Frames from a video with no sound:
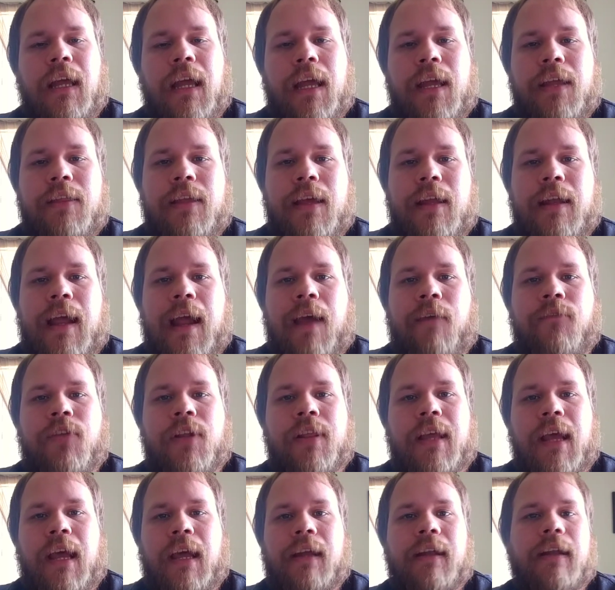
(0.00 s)
and then after
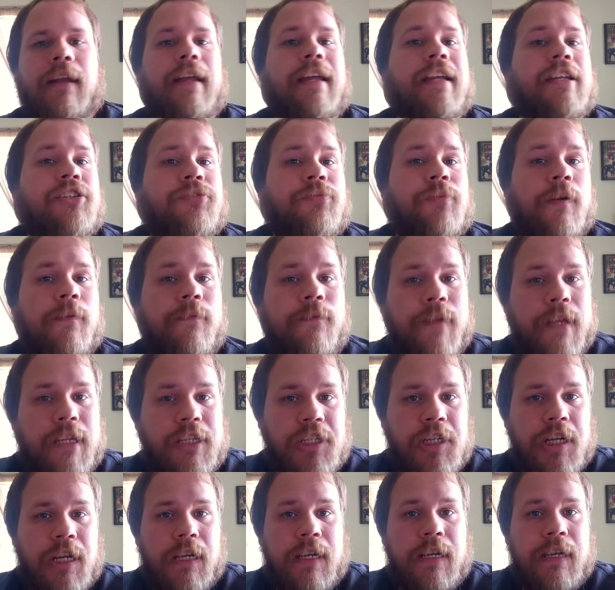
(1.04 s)
that, each
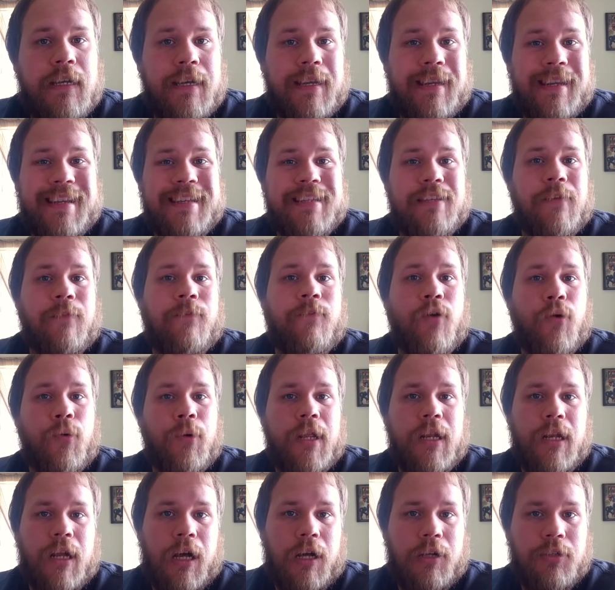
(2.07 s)
revision is
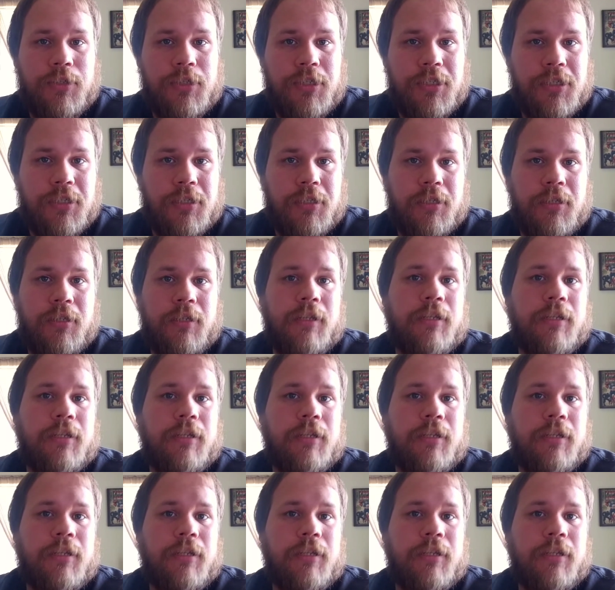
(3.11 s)
$40.